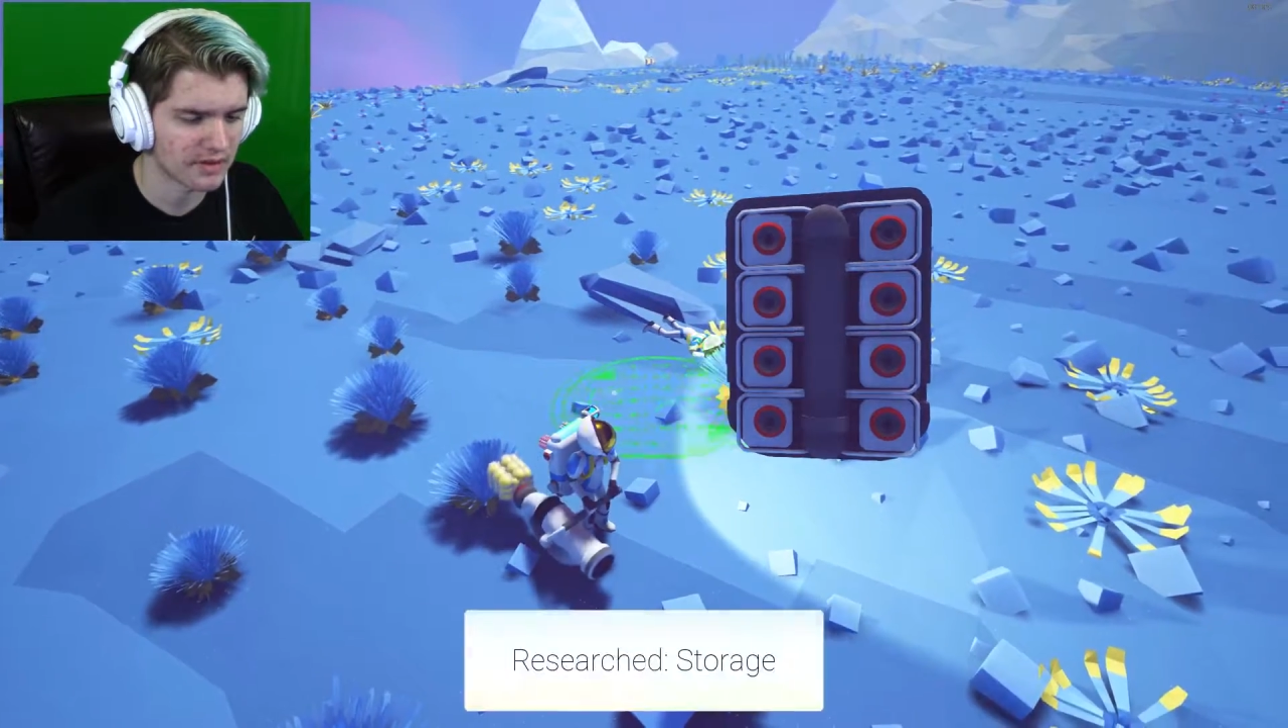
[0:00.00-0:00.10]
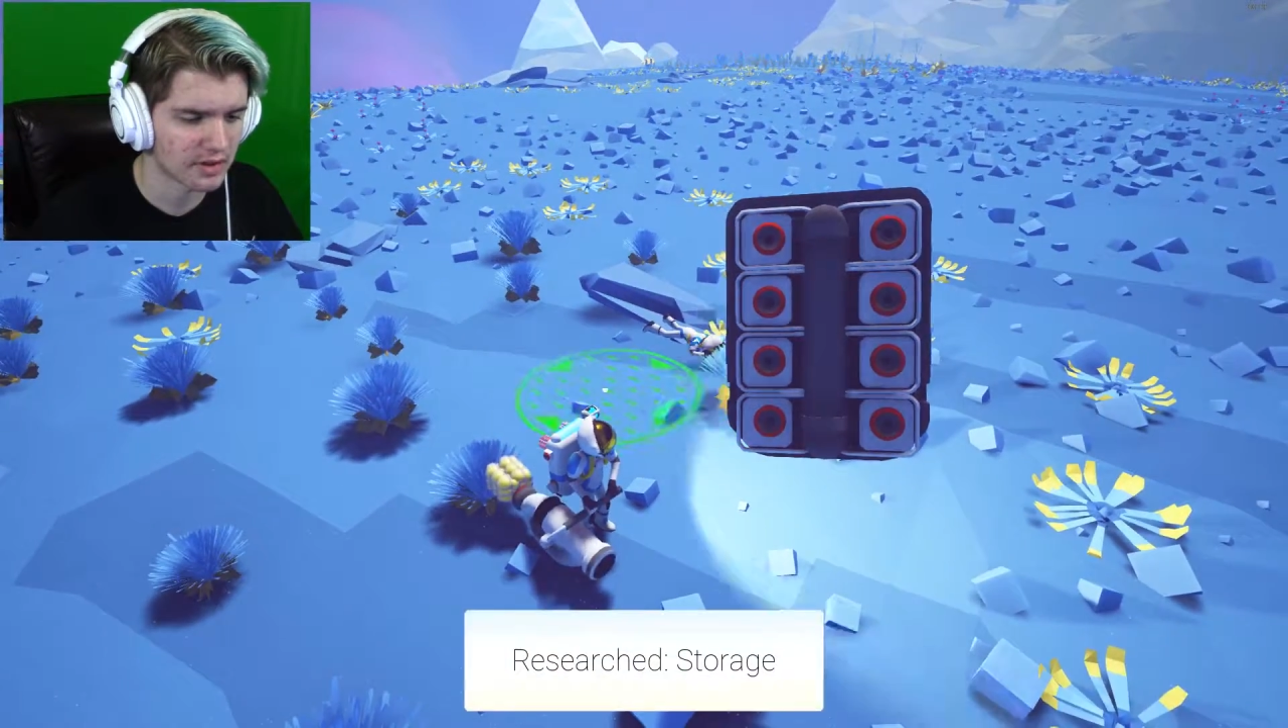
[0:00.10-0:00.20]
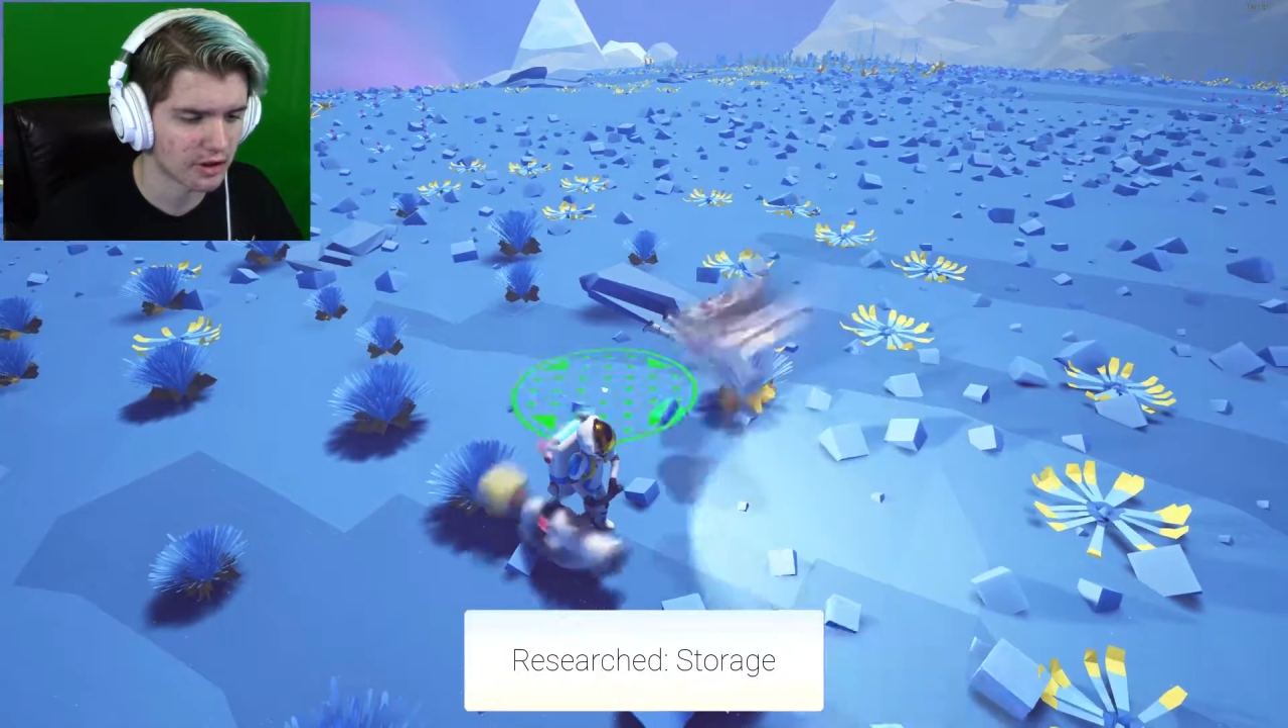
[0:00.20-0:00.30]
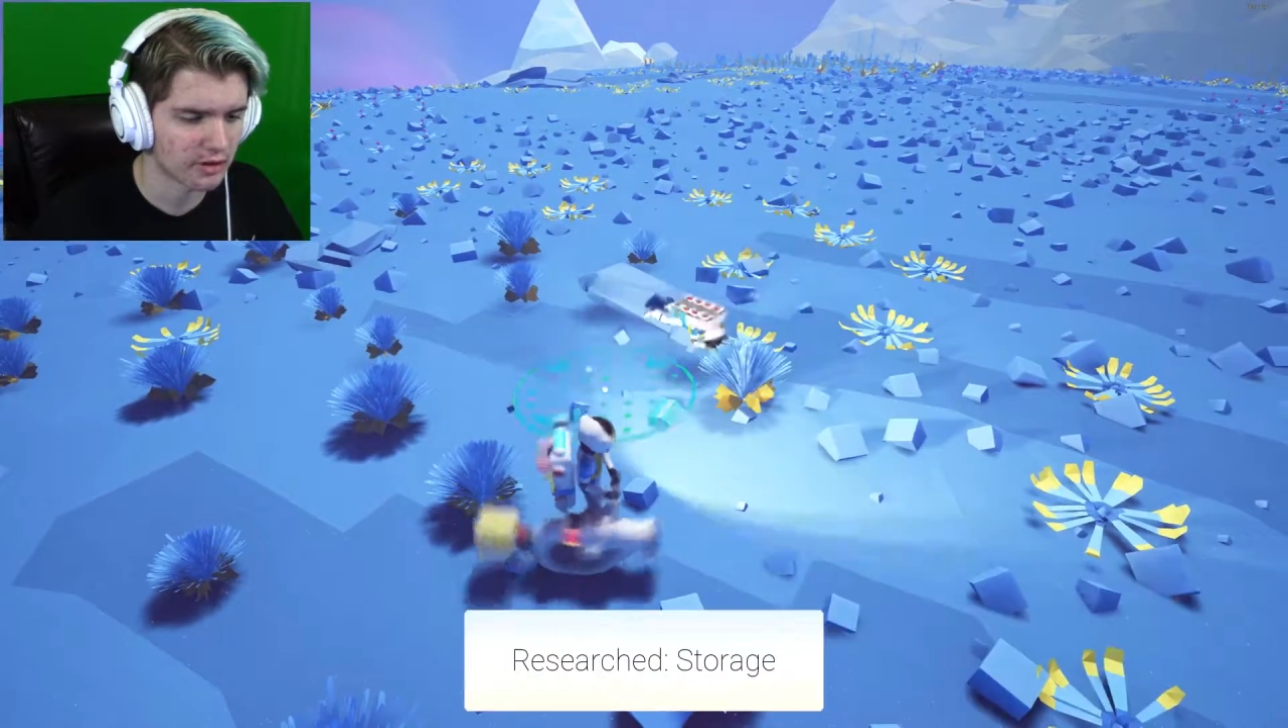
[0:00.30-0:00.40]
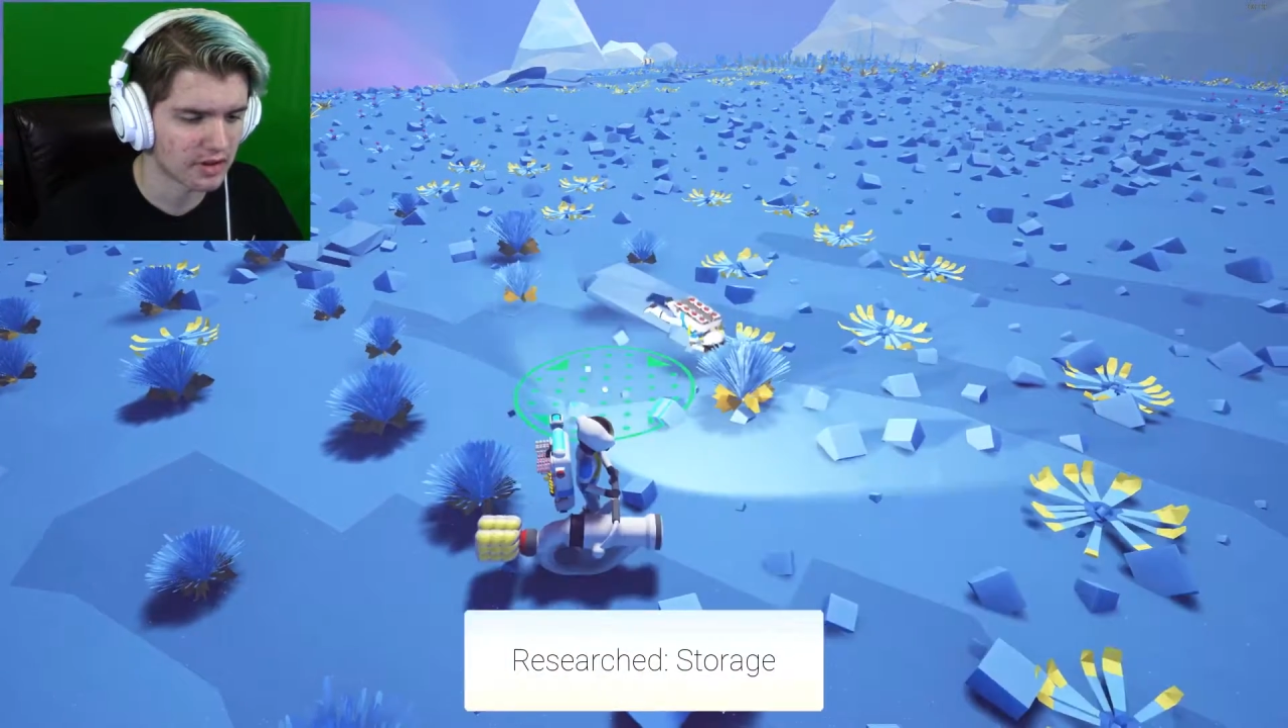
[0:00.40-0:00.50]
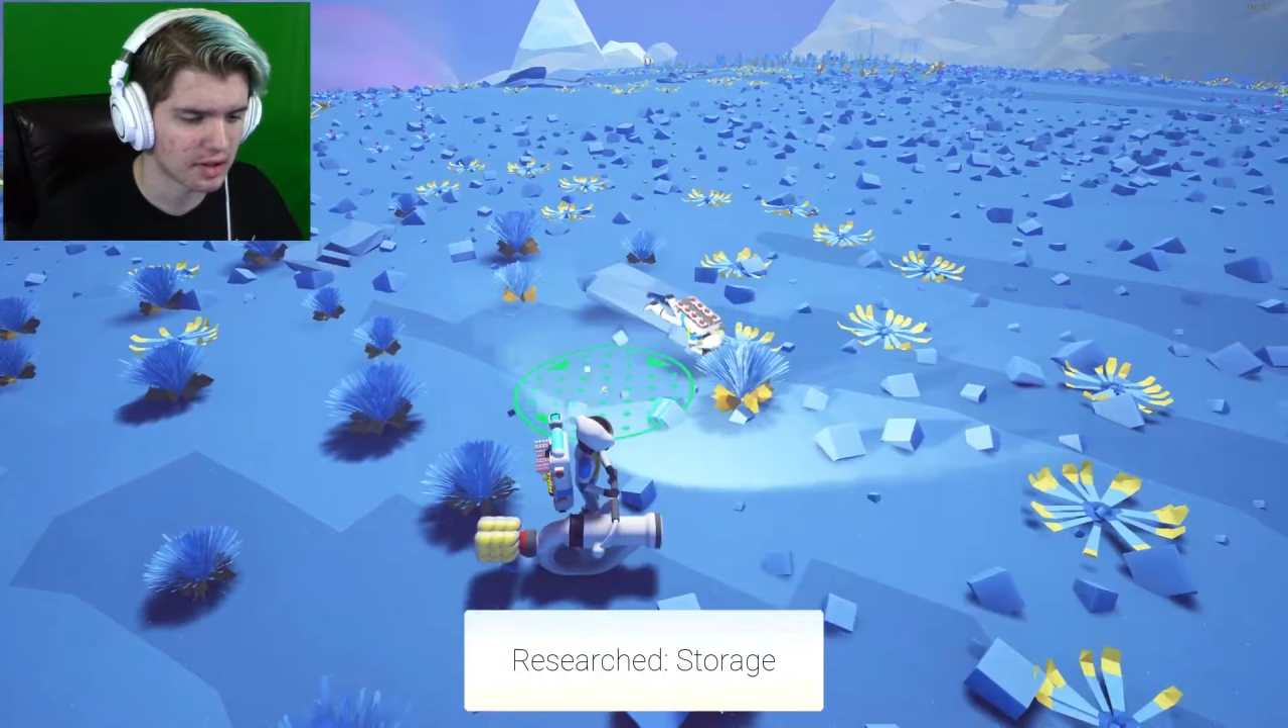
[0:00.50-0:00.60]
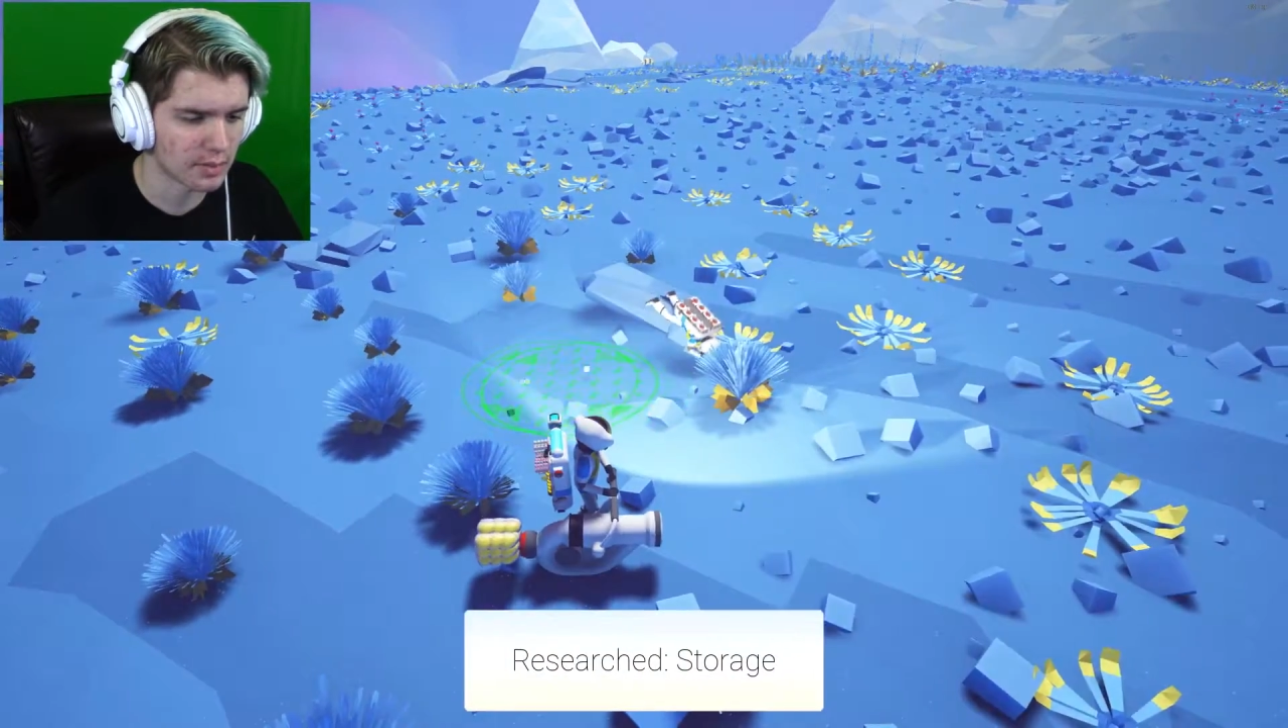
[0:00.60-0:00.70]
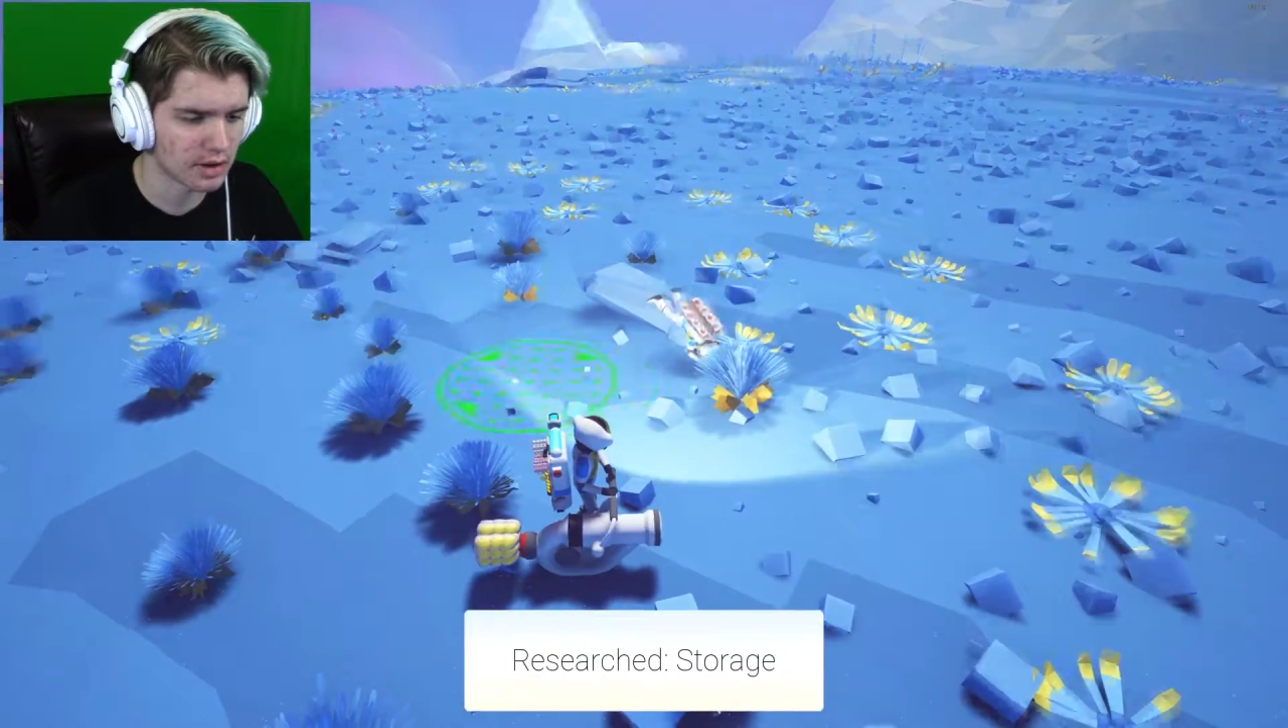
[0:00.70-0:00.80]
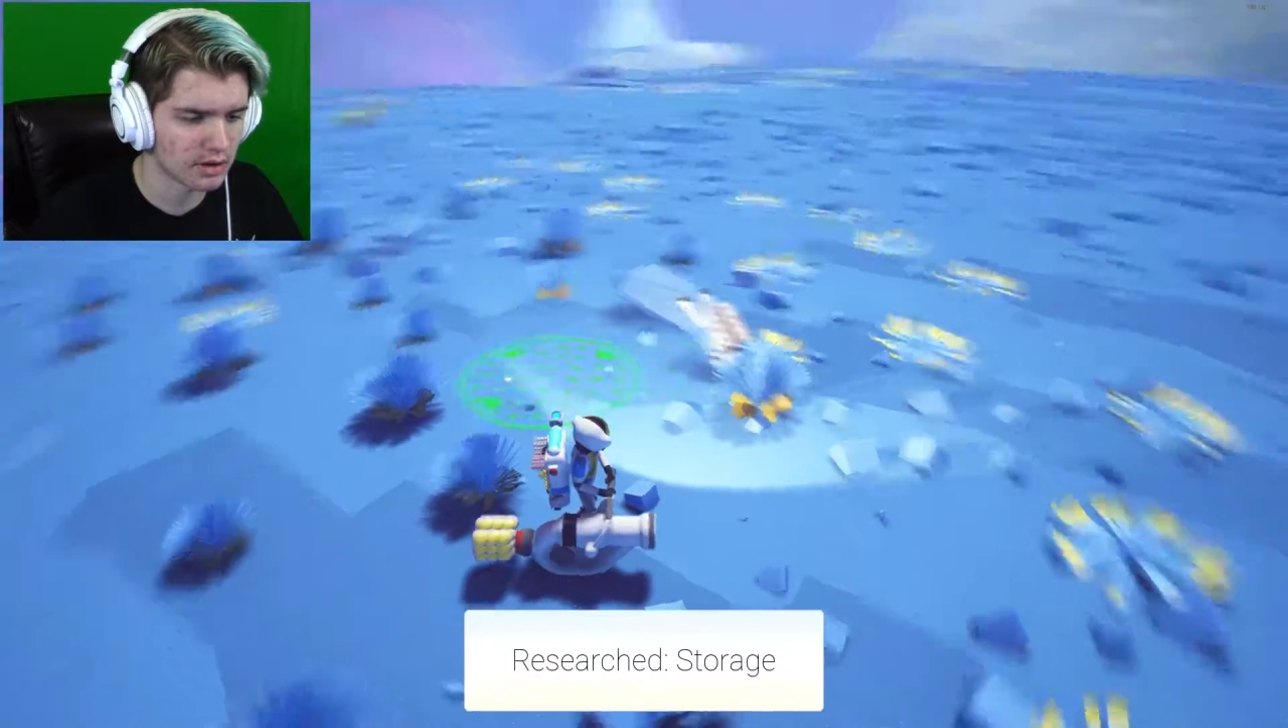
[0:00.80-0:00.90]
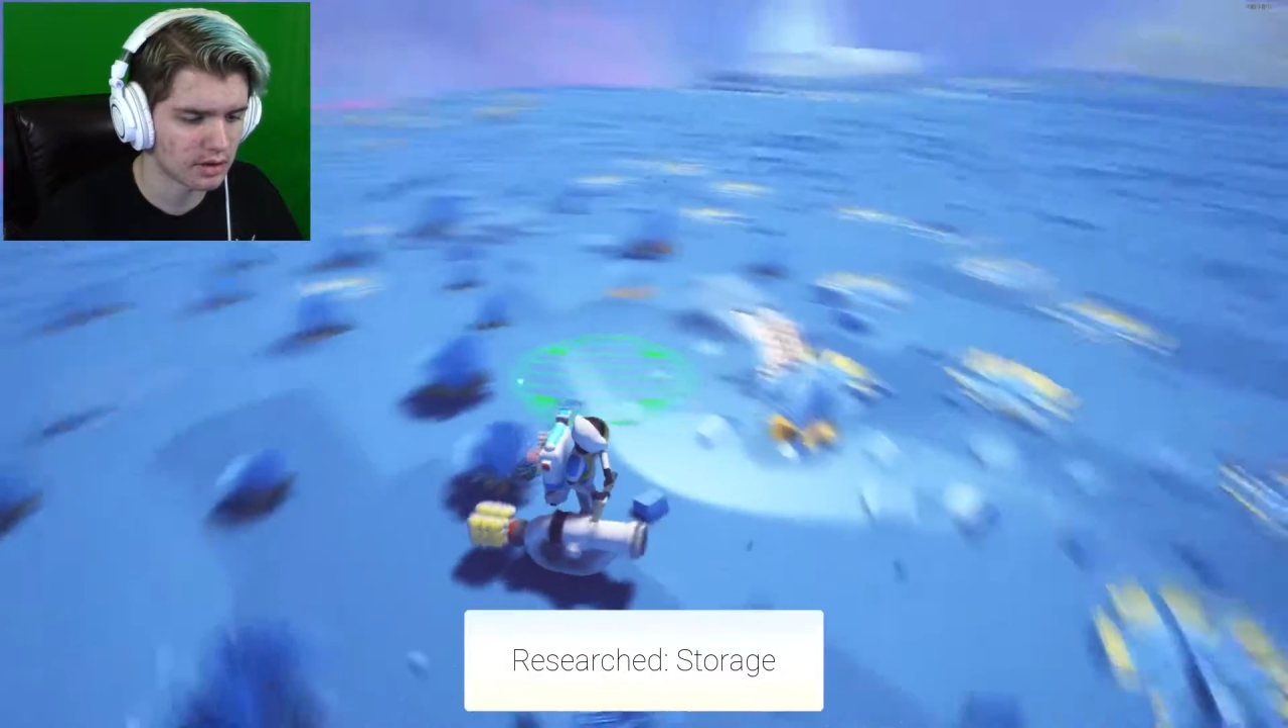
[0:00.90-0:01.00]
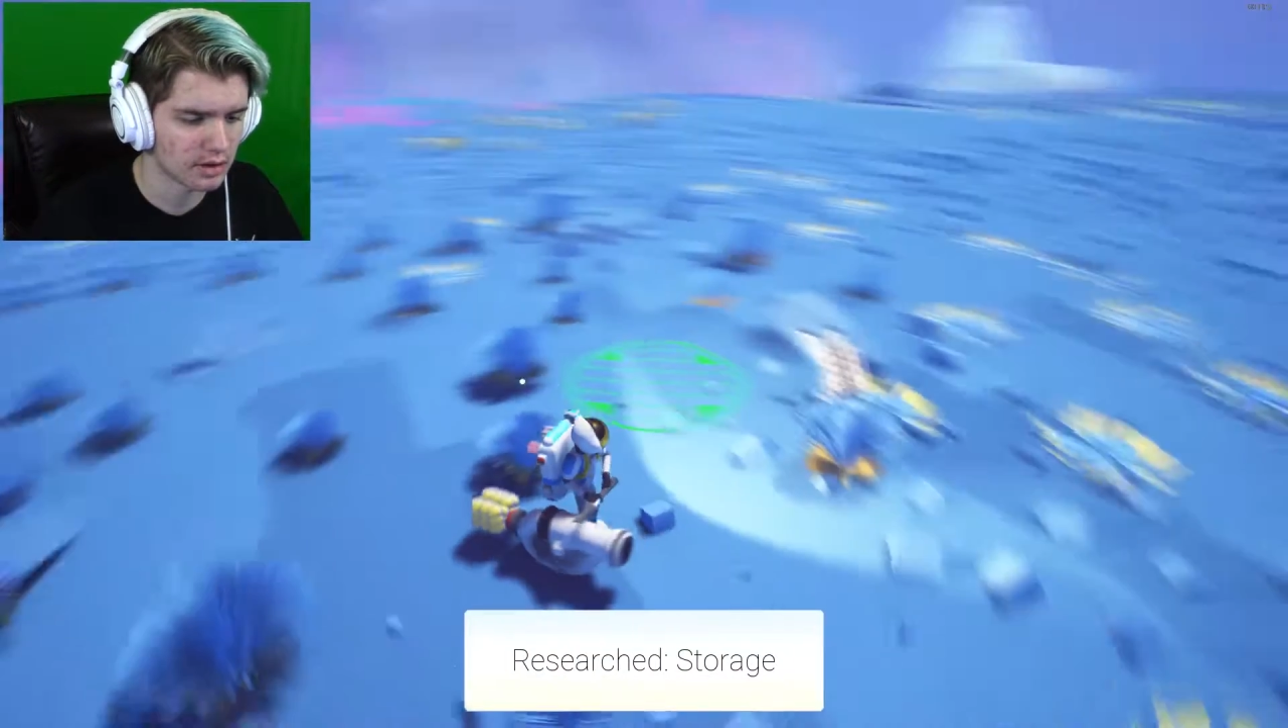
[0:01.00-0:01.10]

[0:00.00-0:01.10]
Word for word: Hopefully something good.